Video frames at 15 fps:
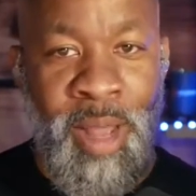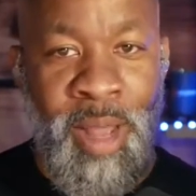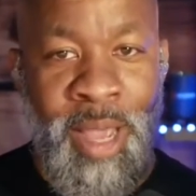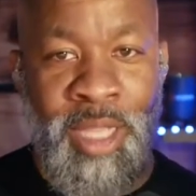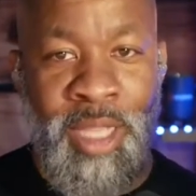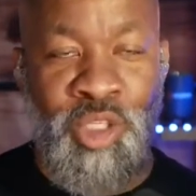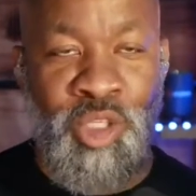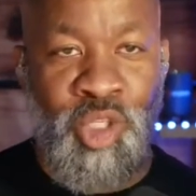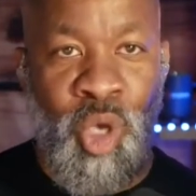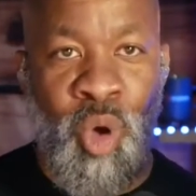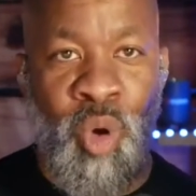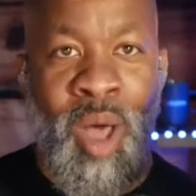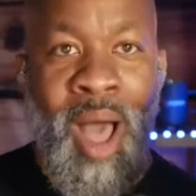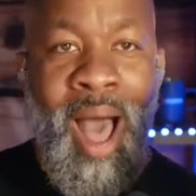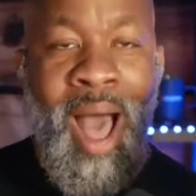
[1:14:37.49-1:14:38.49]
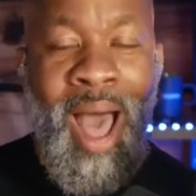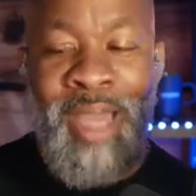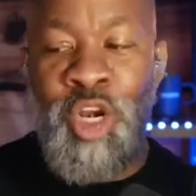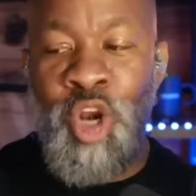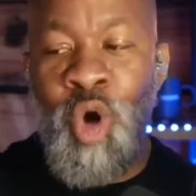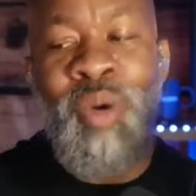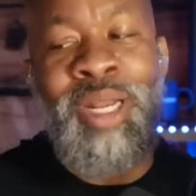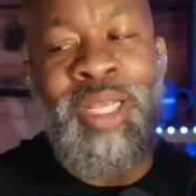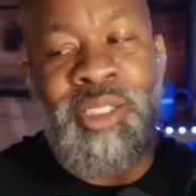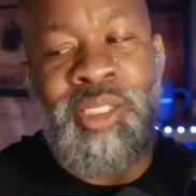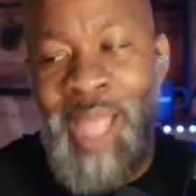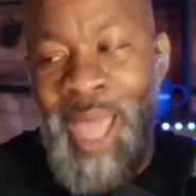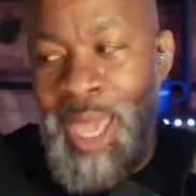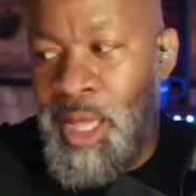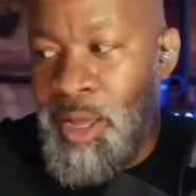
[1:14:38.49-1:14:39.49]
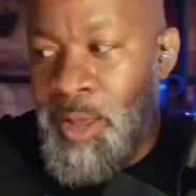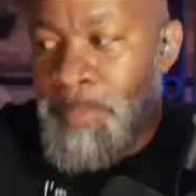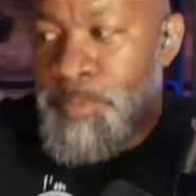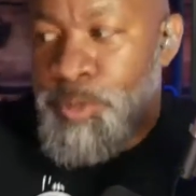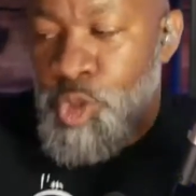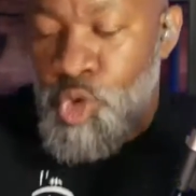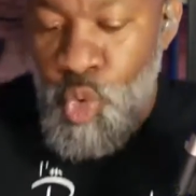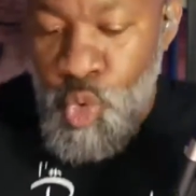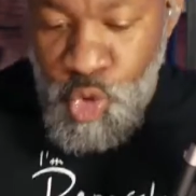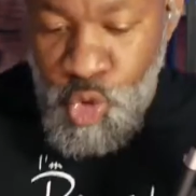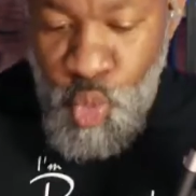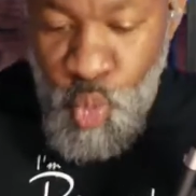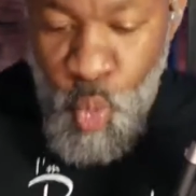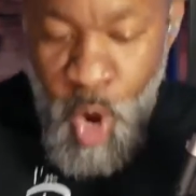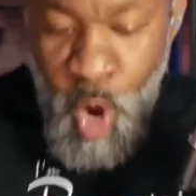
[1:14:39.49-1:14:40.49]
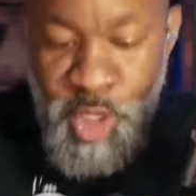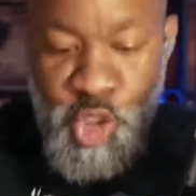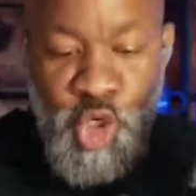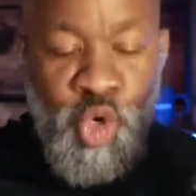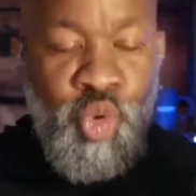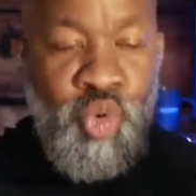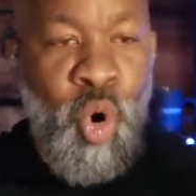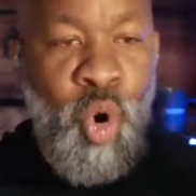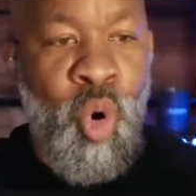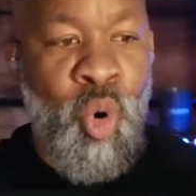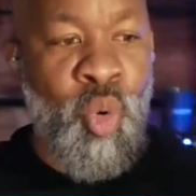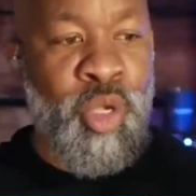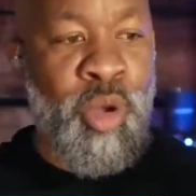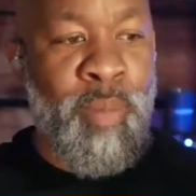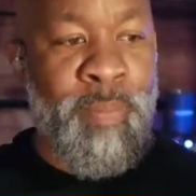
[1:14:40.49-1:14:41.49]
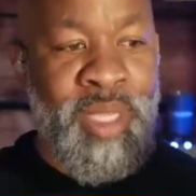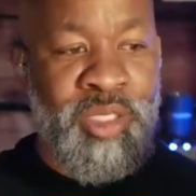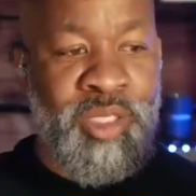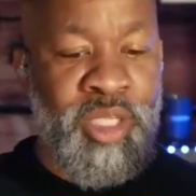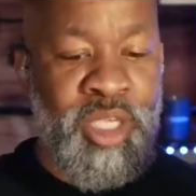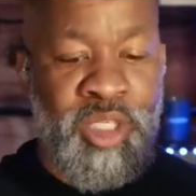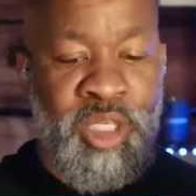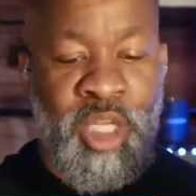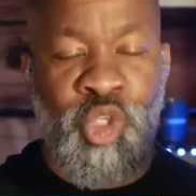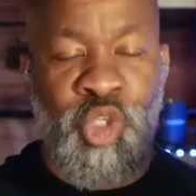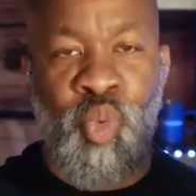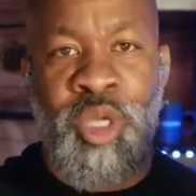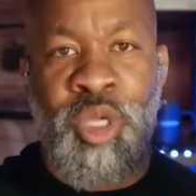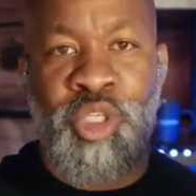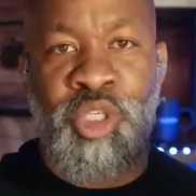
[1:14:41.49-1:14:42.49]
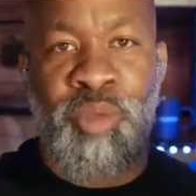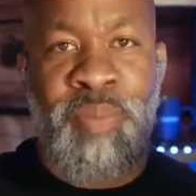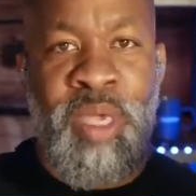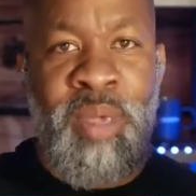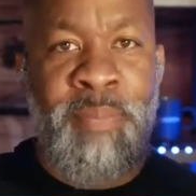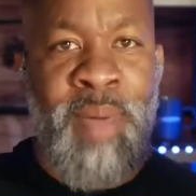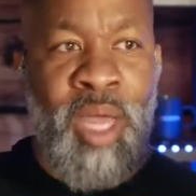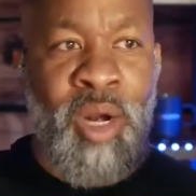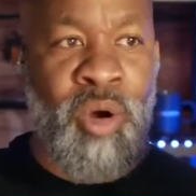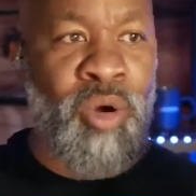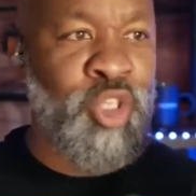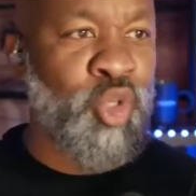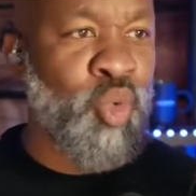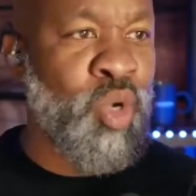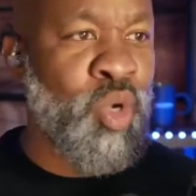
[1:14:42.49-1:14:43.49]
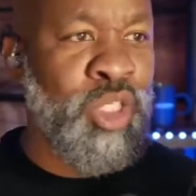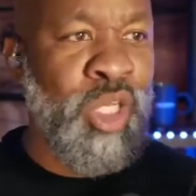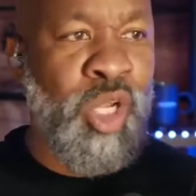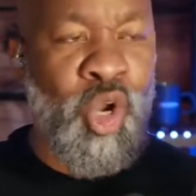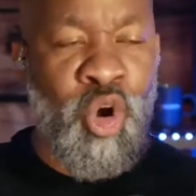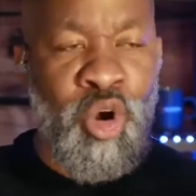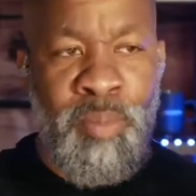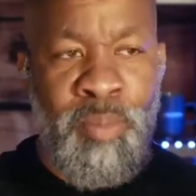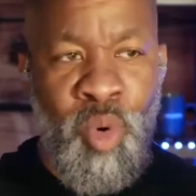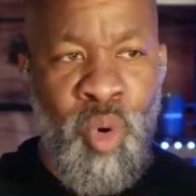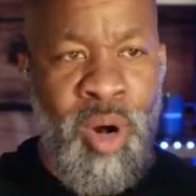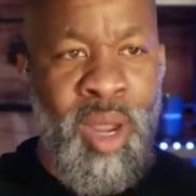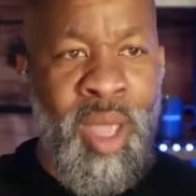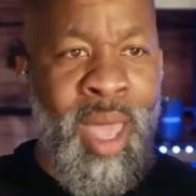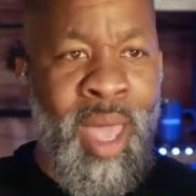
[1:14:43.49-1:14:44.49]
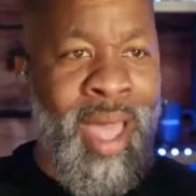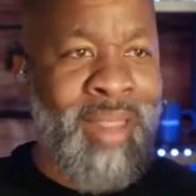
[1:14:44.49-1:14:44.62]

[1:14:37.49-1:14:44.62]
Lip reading: Right. And so I know what it's like to want to grow your business and to want to be better and to want to learn more.